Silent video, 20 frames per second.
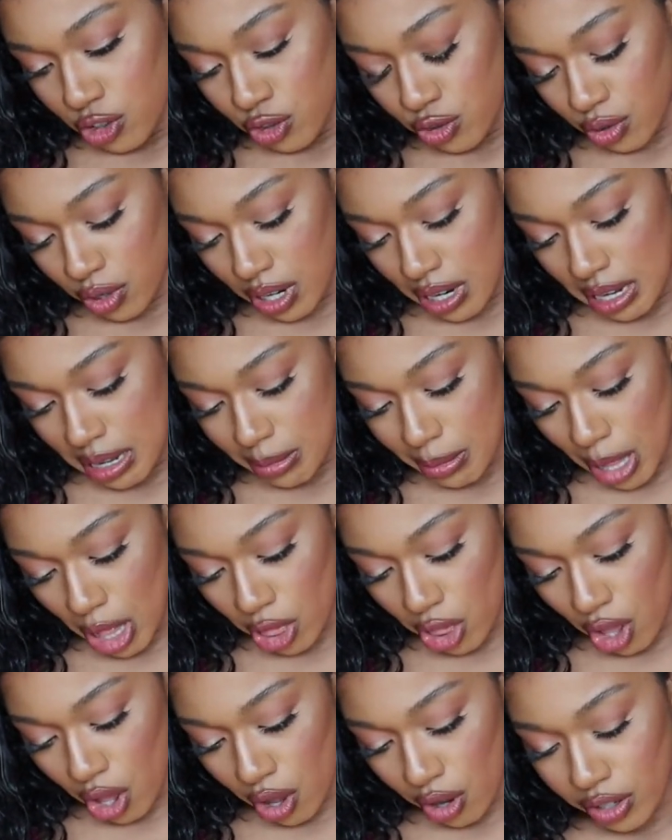Dream
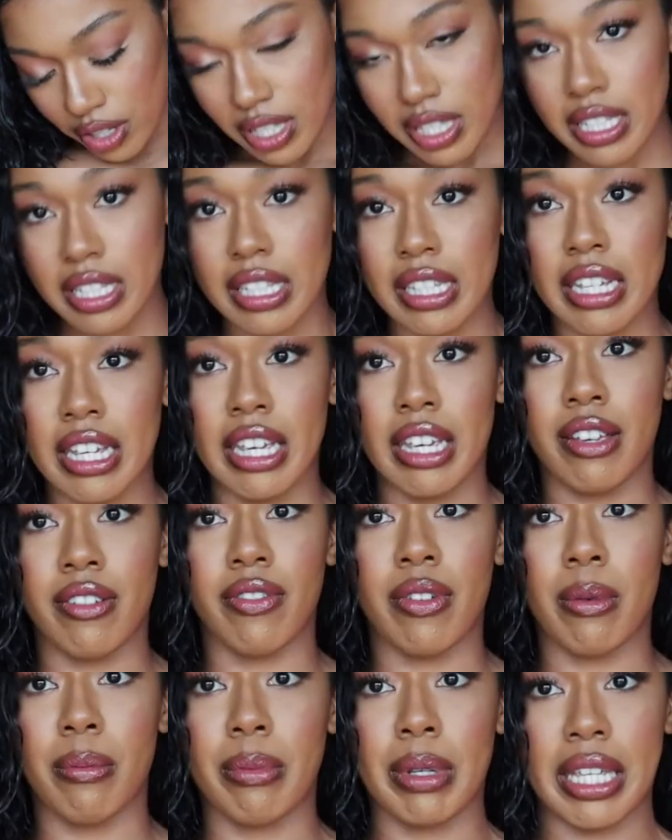Long
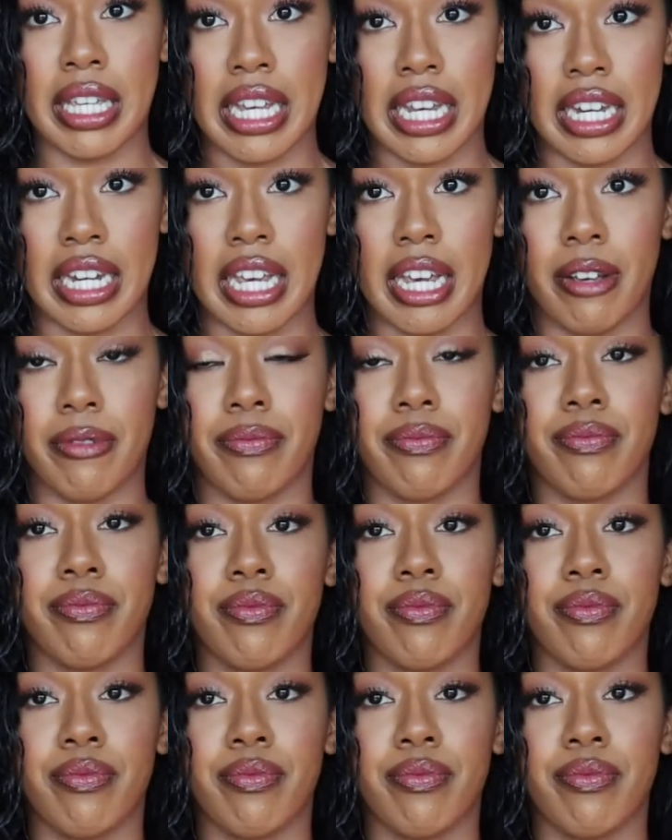Sleeve Bikini.